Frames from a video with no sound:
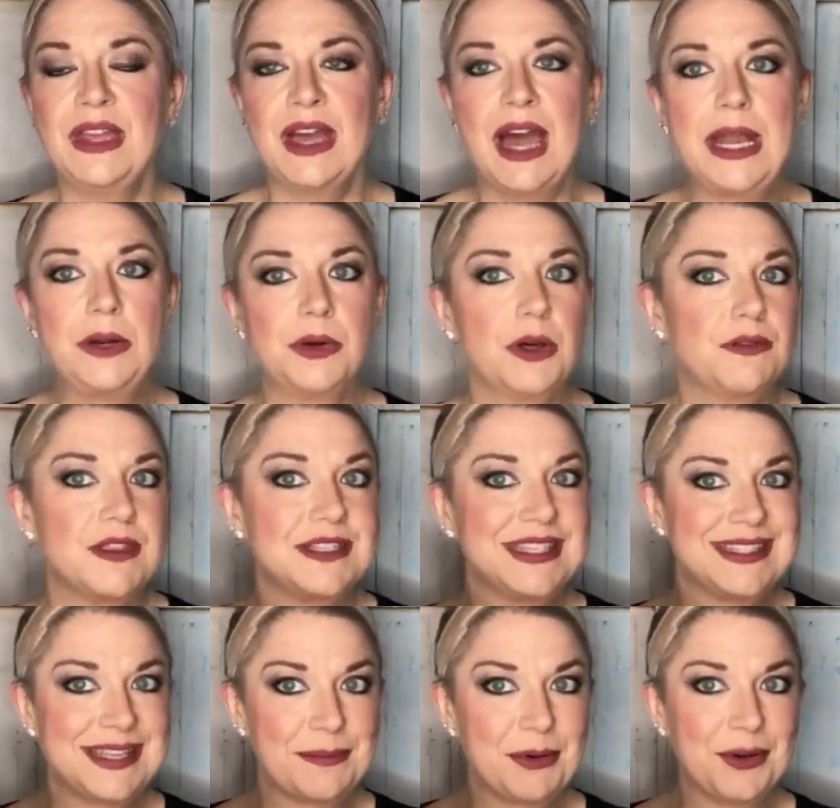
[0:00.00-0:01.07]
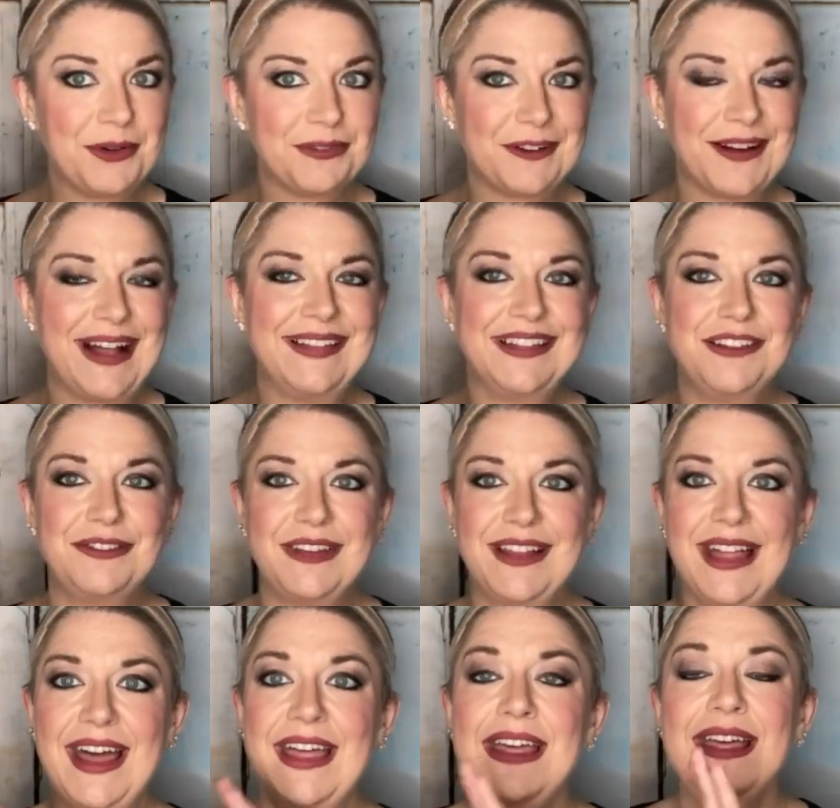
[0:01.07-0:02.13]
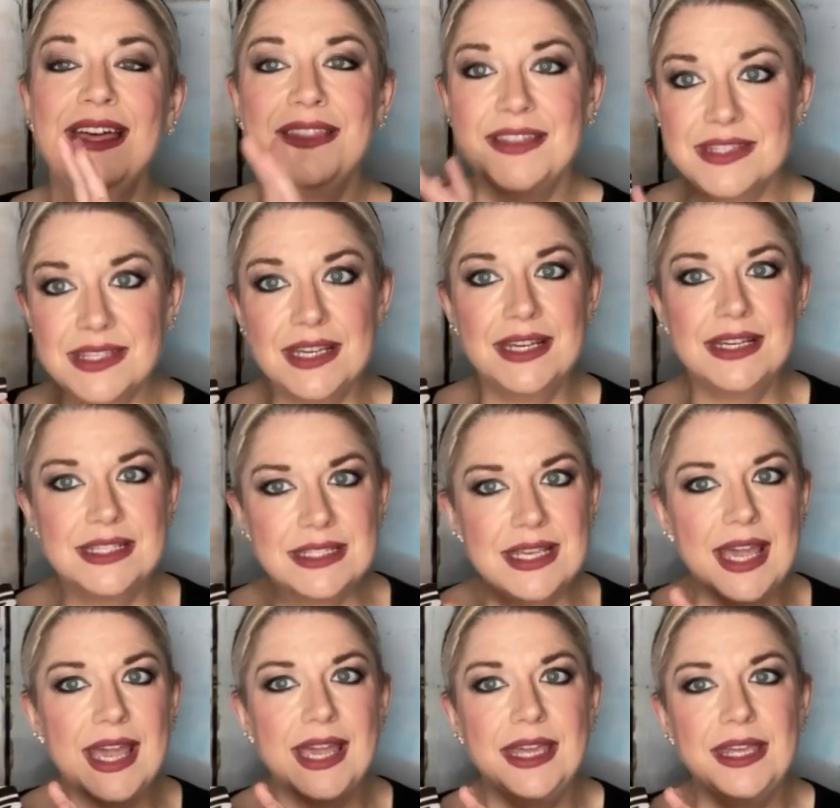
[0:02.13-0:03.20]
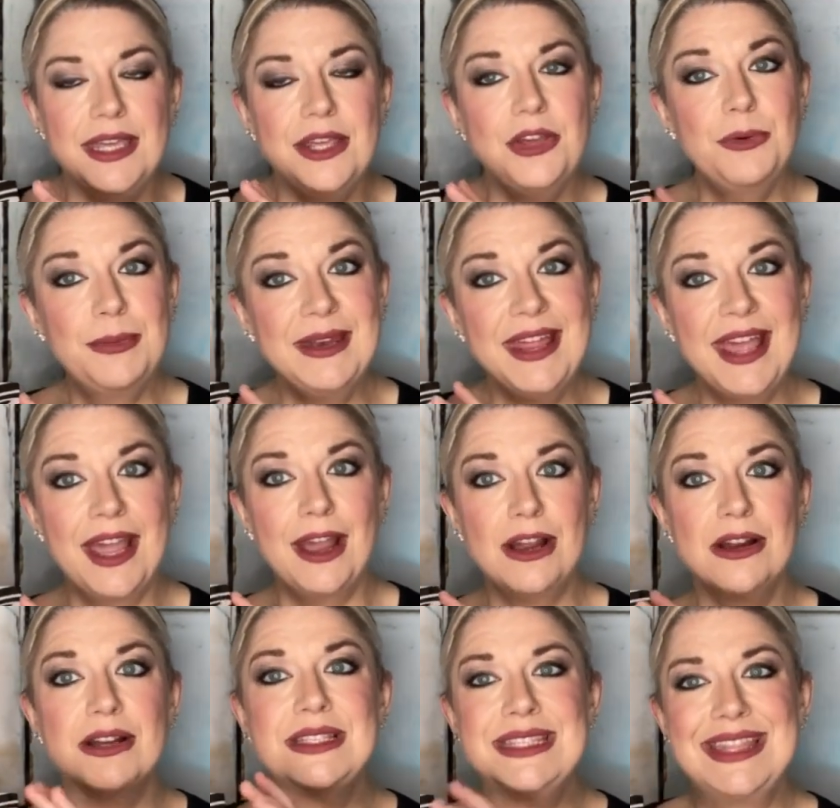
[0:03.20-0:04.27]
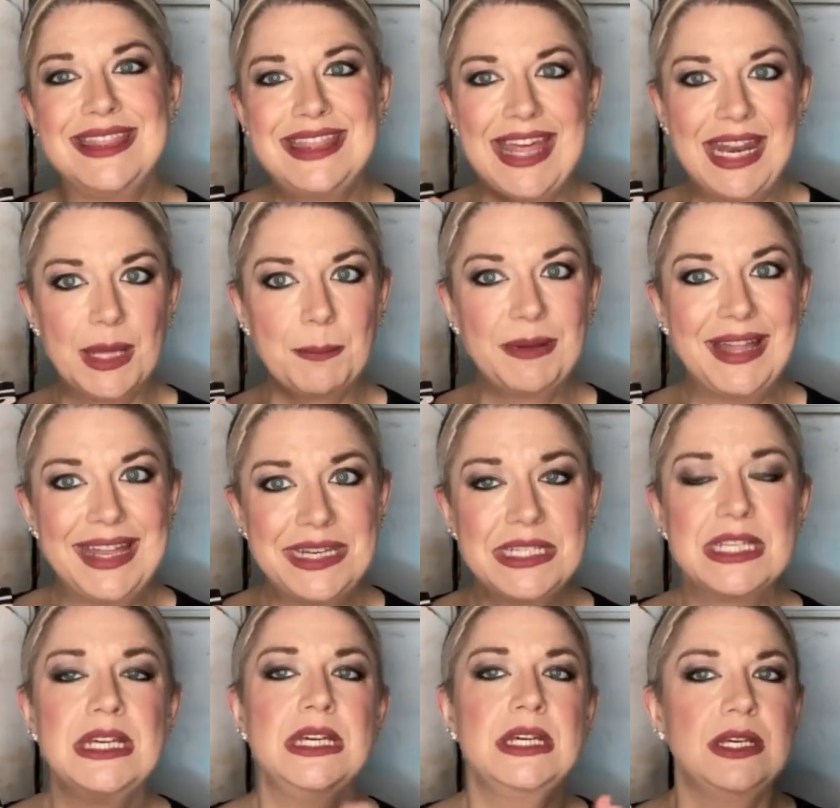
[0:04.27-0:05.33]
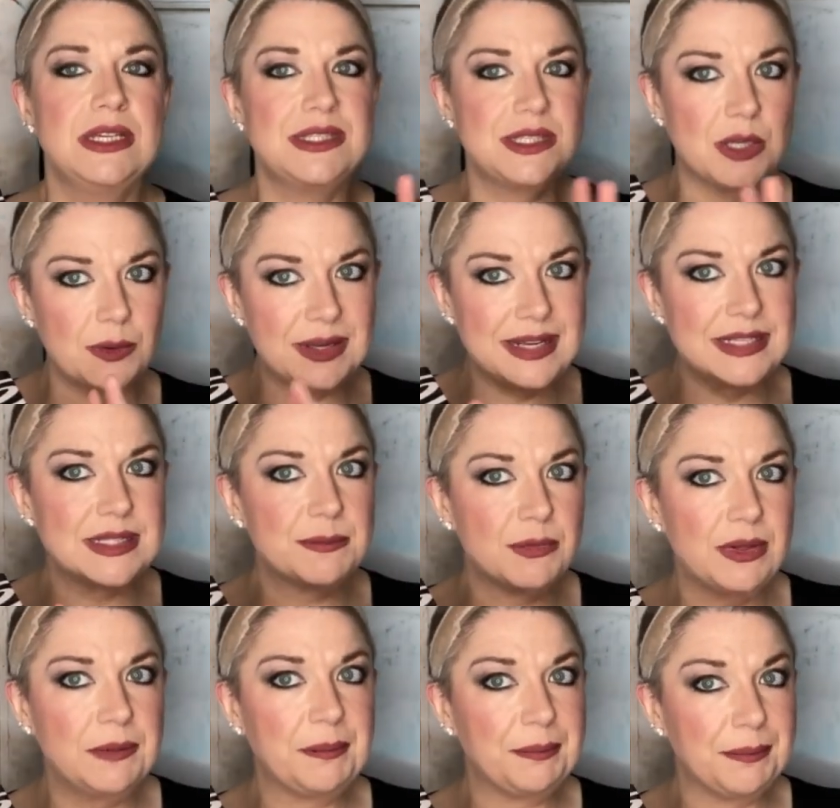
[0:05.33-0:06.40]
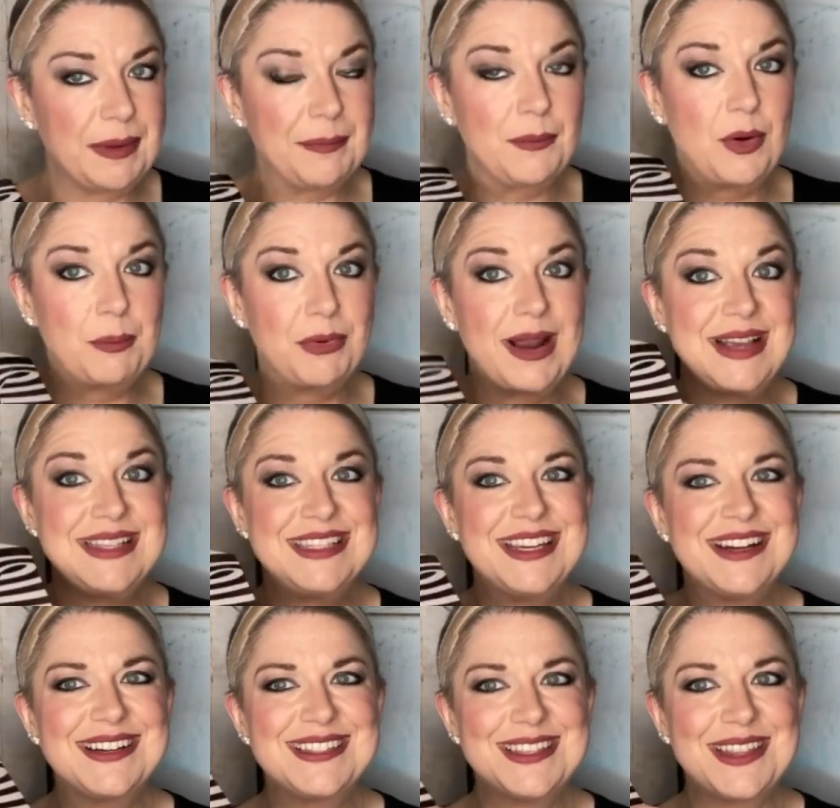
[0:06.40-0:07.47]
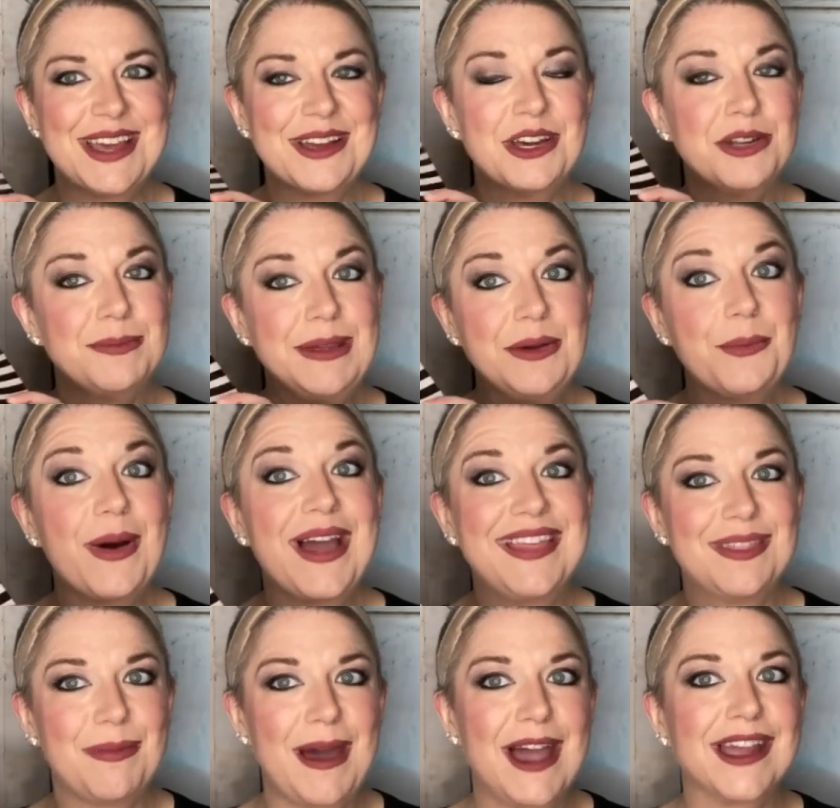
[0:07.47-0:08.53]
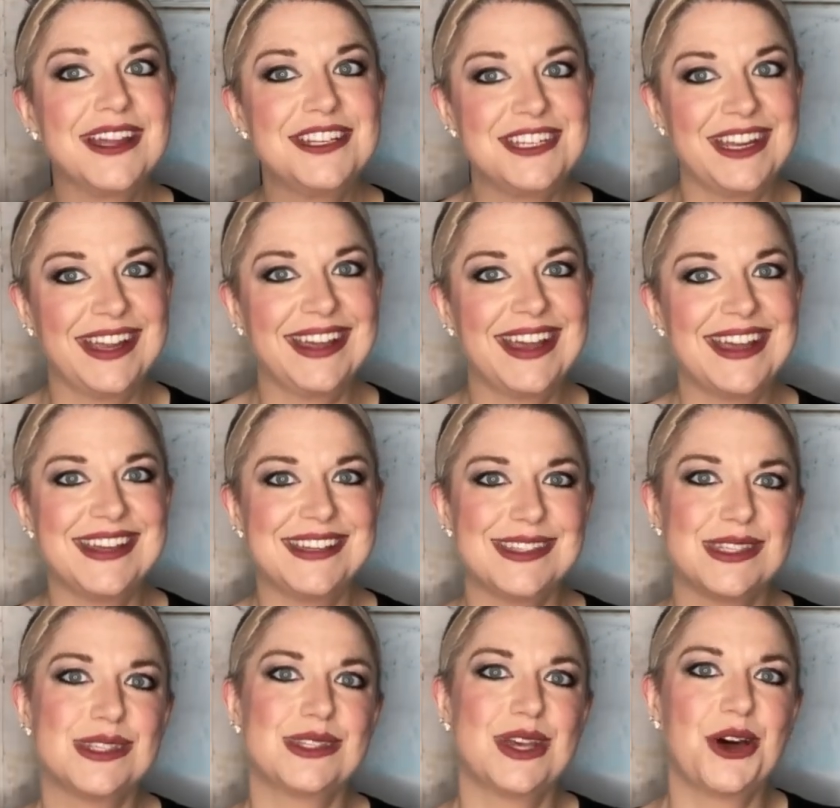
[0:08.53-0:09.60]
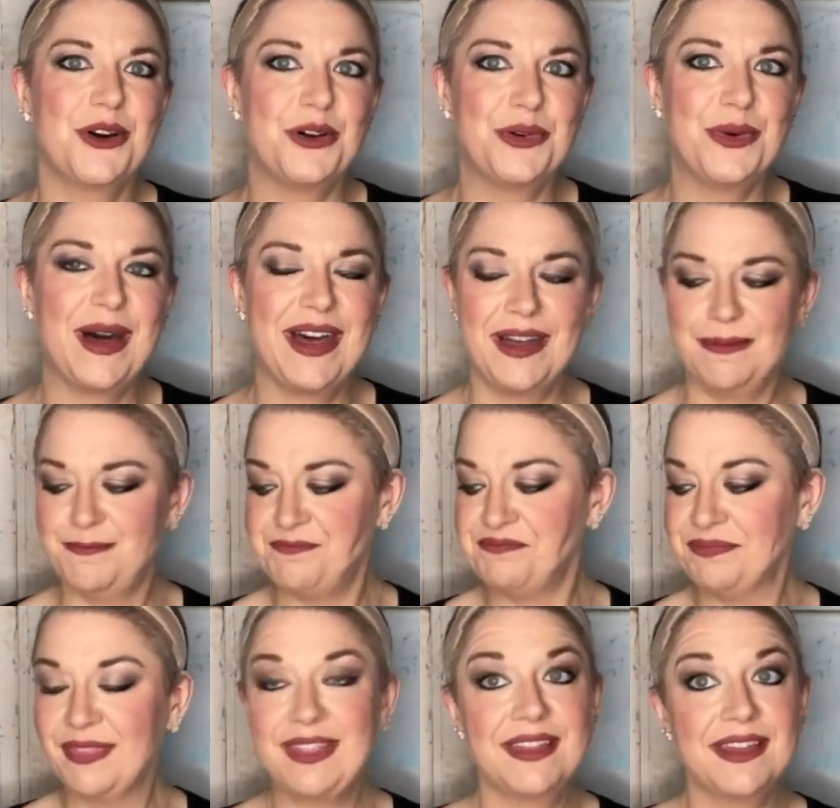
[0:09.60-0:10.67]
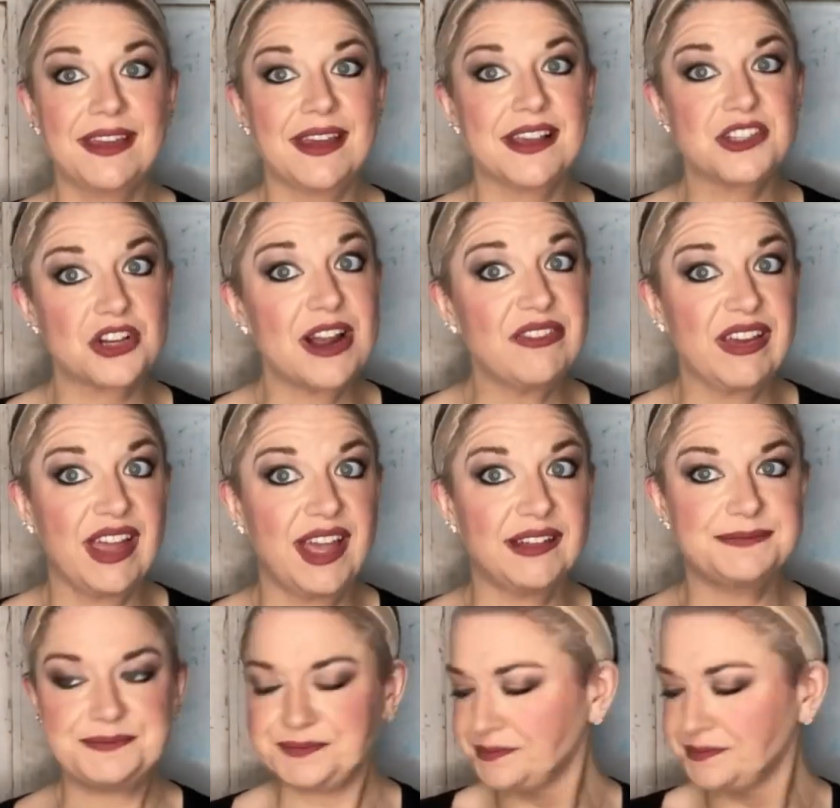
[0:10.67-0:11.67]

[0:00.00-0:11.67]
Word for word: I don't know if this is typical for Ellen Wille. This is a human hair synthetic blend so it is a little bit more pricier, so that could be why the packaging is so um, extravagant.